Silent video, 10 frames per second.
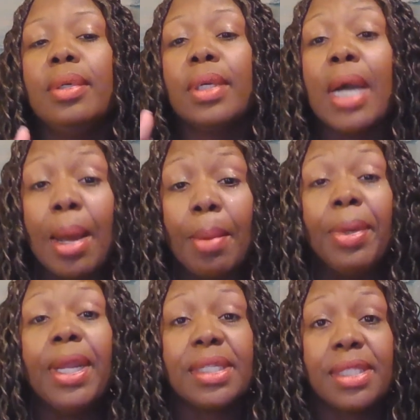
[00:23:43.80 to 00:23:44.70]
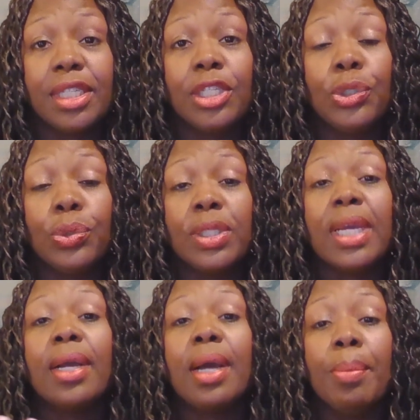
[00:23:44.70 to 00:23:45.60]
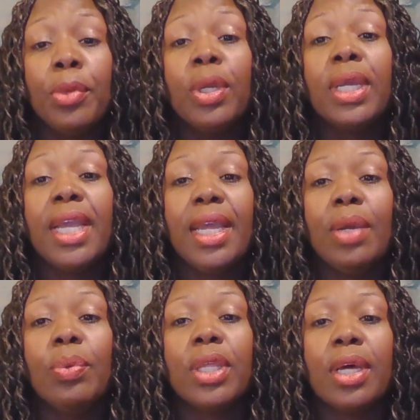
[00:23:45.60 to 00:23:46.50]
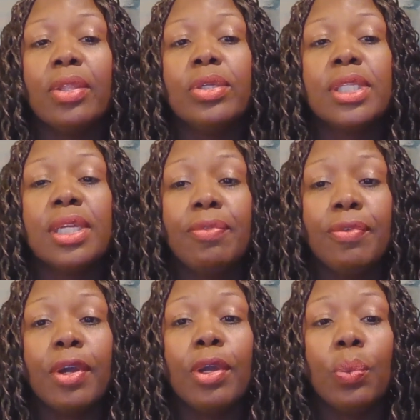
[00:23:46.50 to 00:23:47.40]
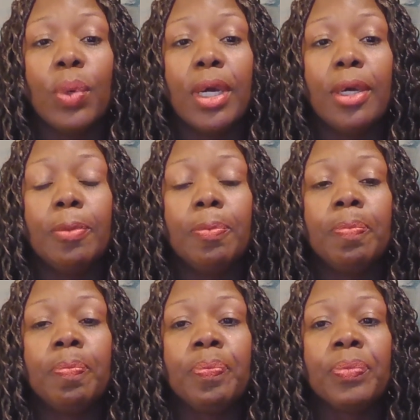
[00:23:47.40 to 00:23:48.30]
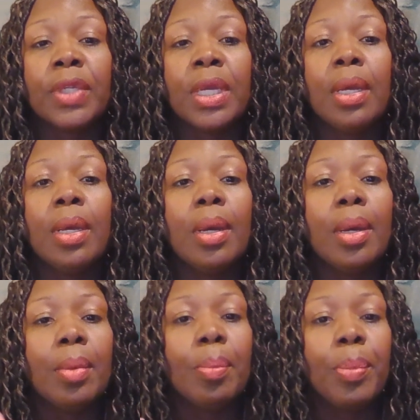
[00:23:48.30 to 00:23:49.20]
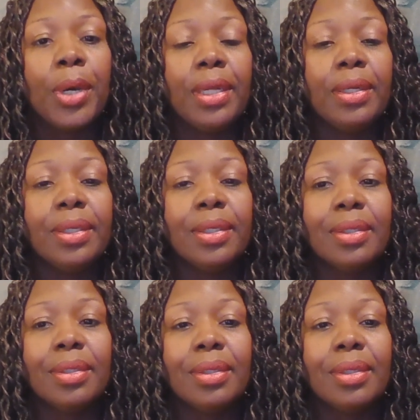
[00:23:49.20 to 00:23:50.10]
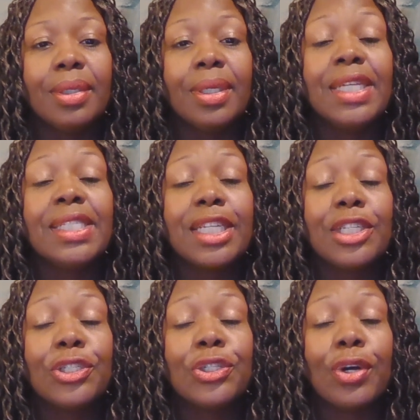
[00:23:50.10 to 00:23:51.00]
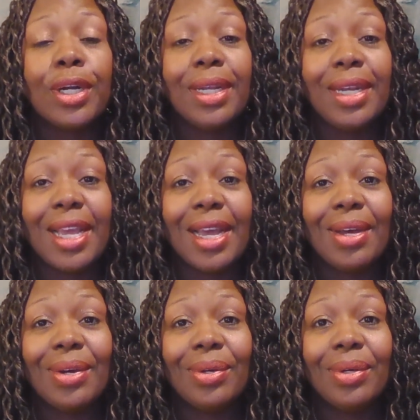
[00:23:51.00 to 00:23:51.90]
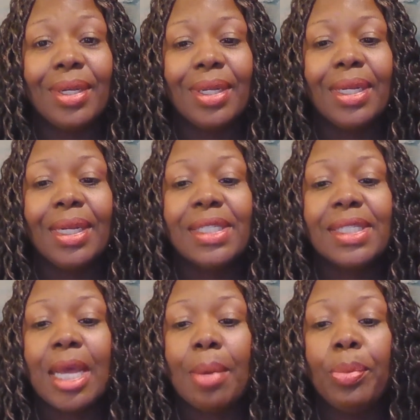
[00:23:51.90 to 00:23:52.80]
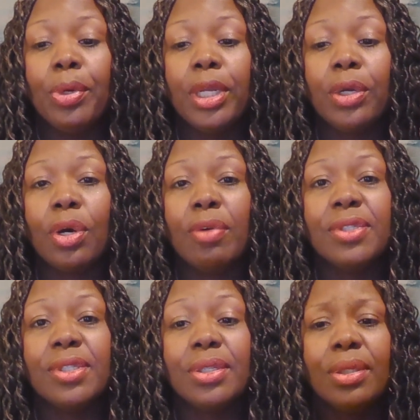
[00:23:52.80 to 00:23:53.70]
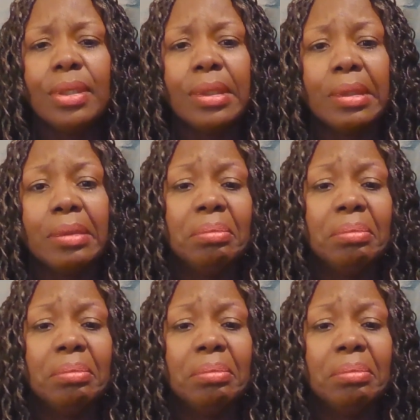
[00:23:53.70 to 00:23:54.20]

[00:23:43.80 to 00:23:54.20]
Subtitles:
complex issues and communicating with others very well. But let's get started now. Let's not put it off till